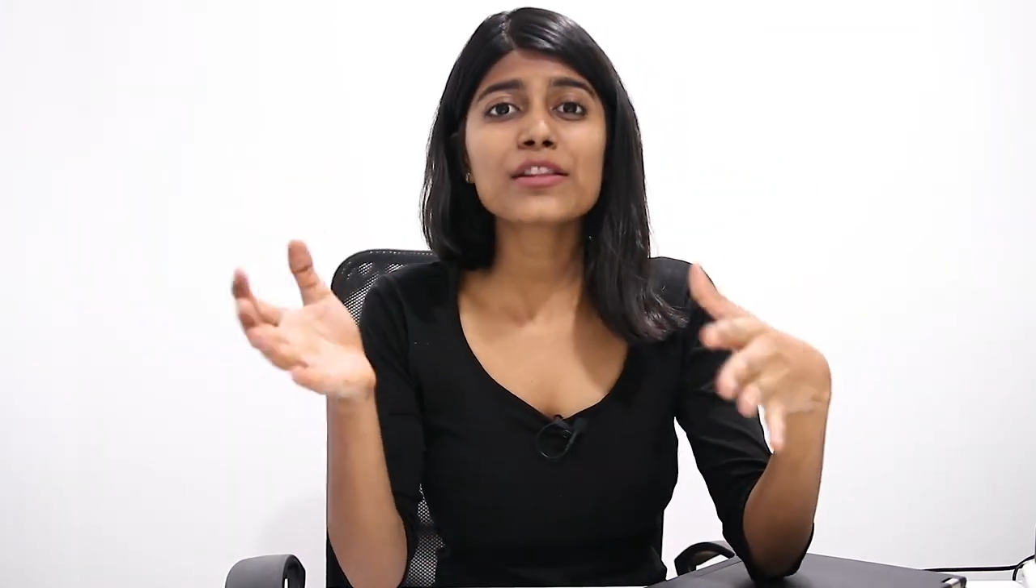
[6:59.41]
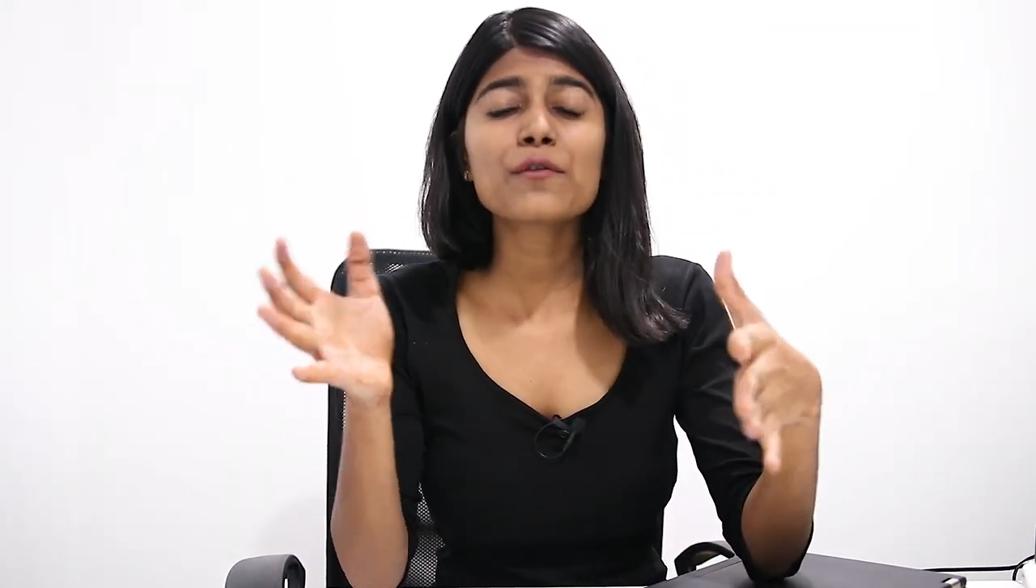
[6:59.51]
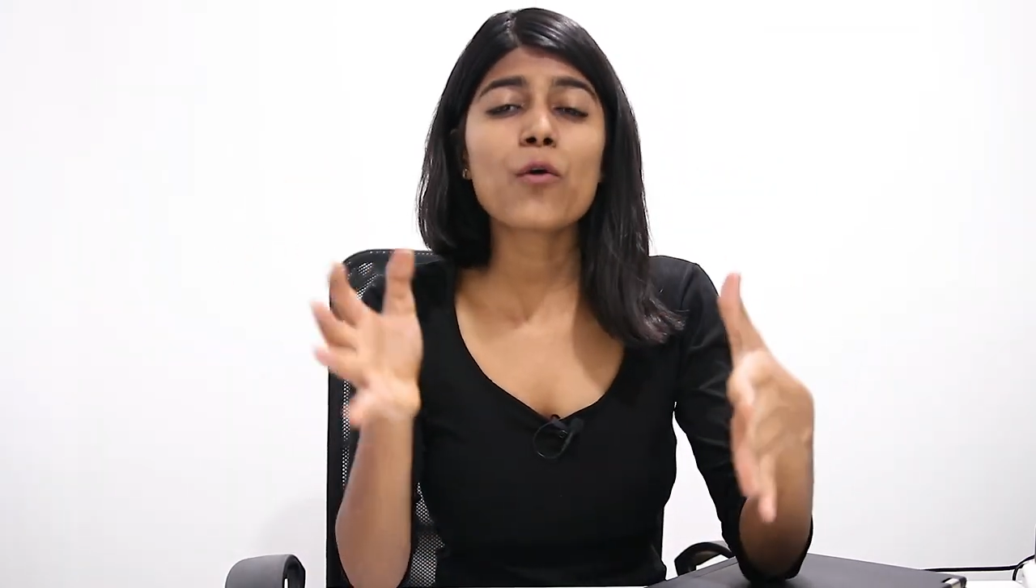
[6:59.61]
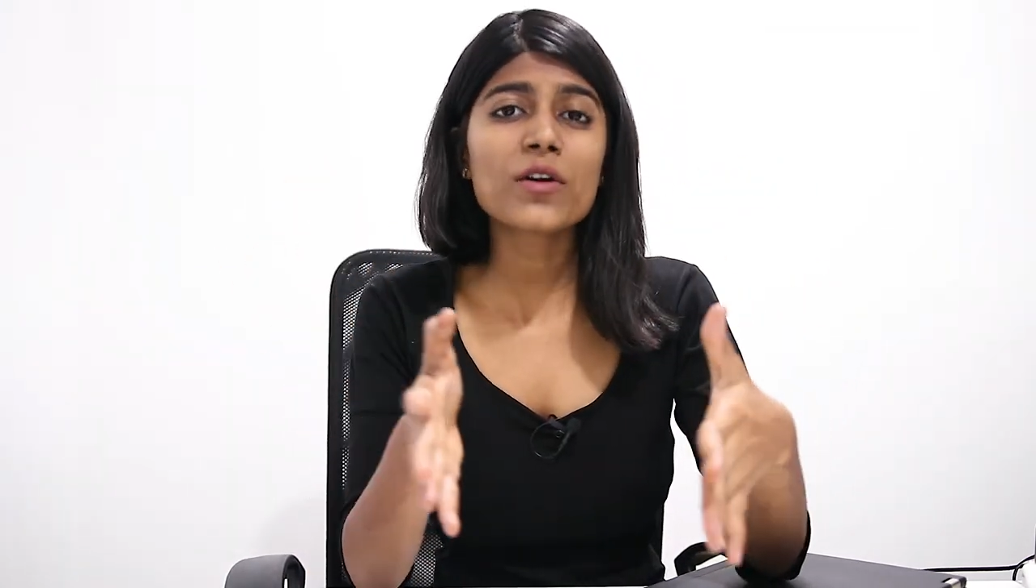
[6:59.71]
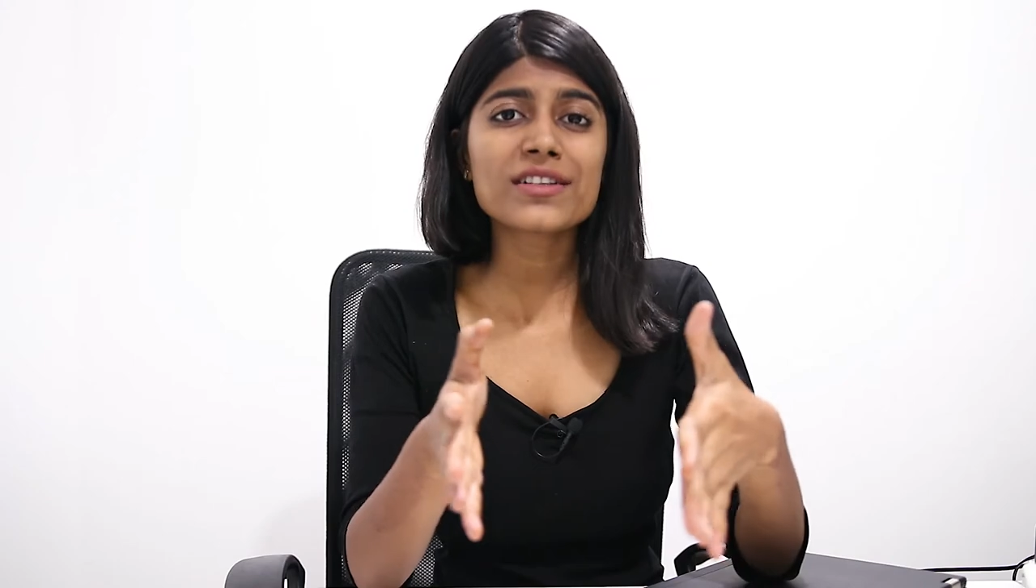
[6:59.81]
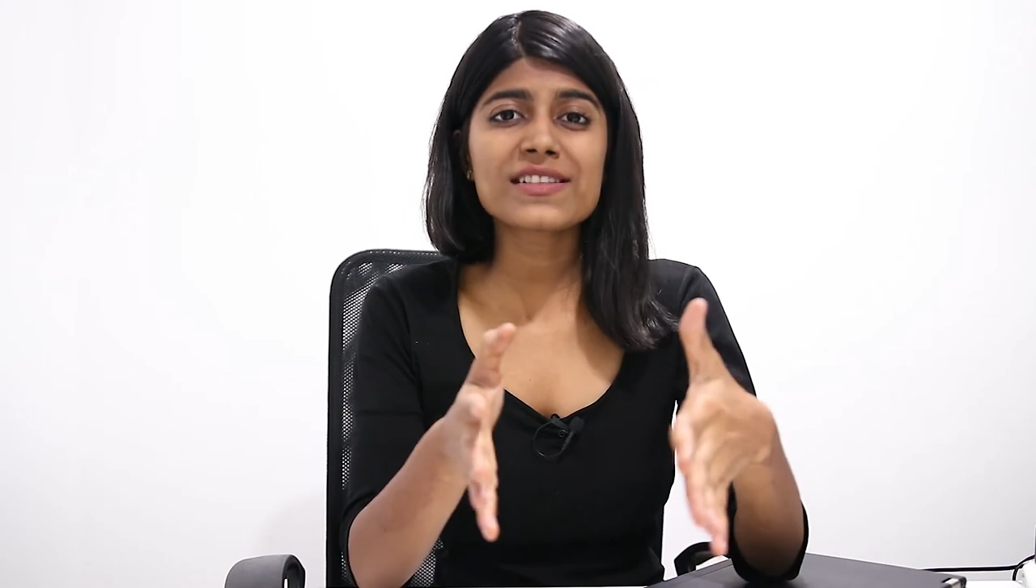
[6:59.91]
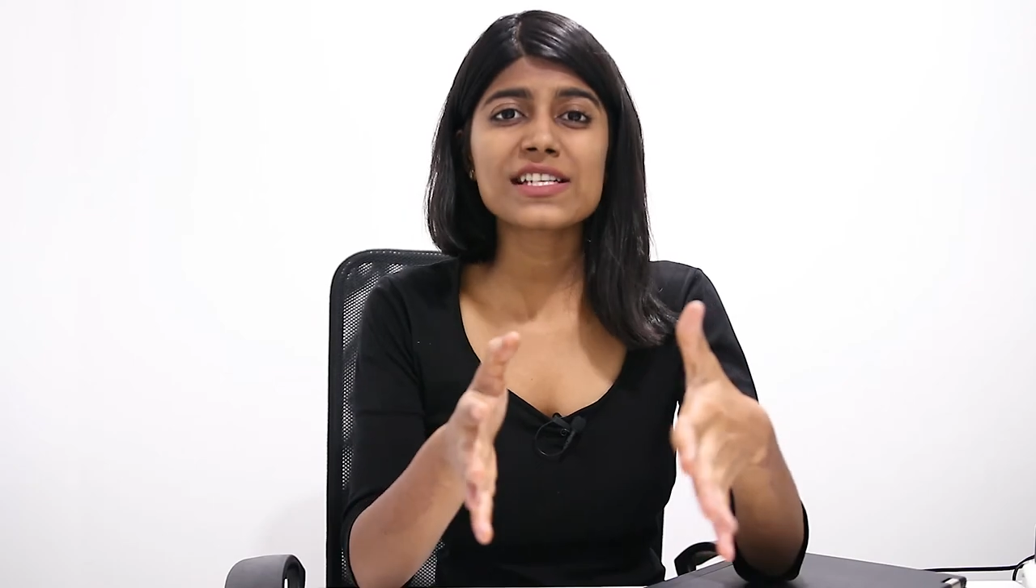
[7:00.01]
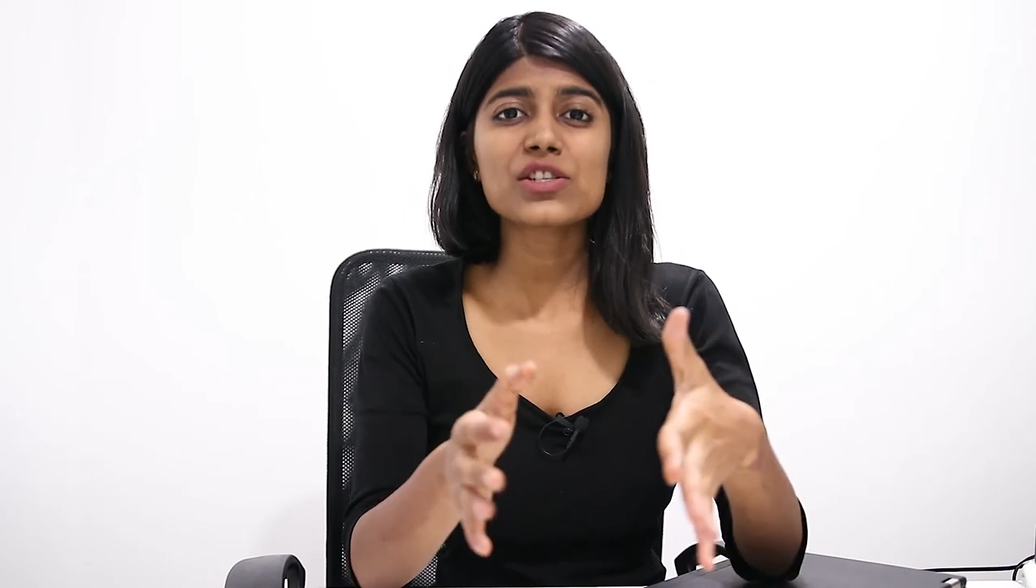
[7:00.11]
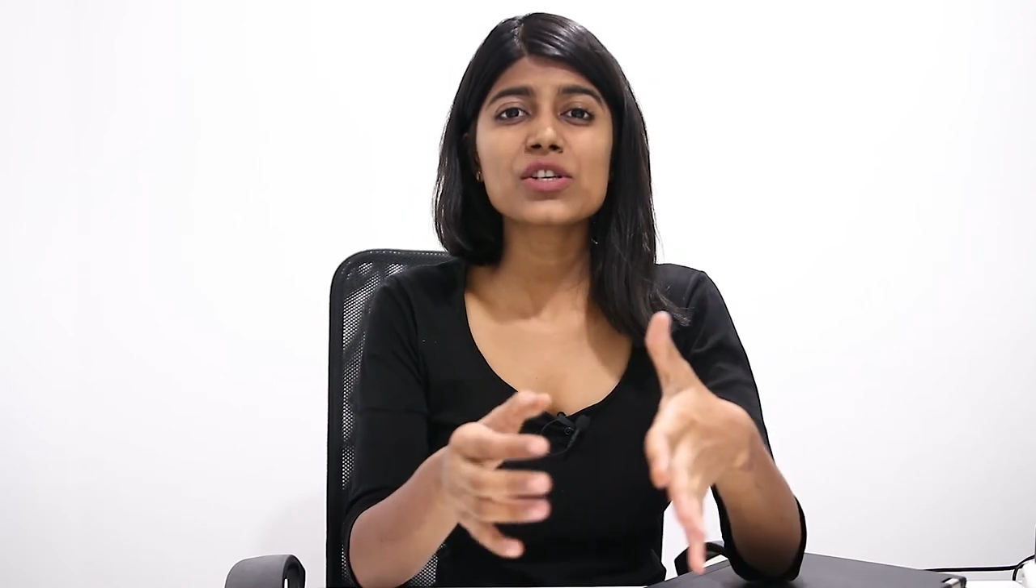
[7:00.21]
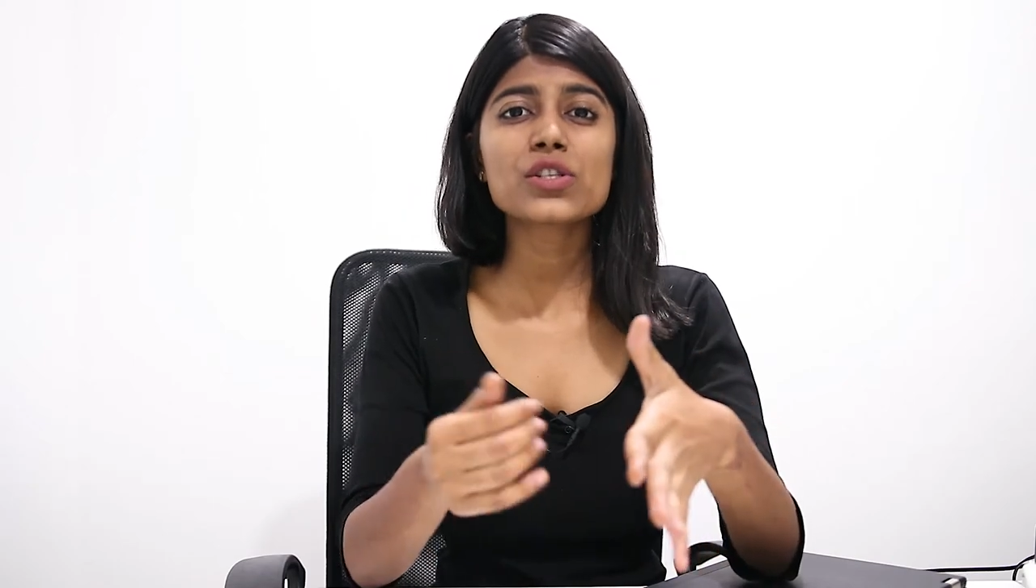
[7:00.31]
in the focus
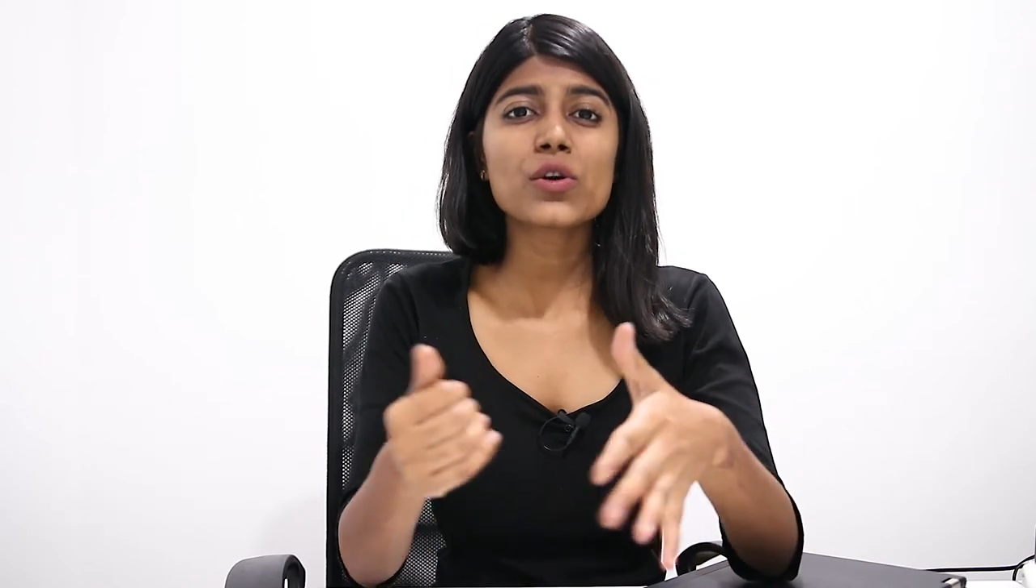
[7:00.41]
region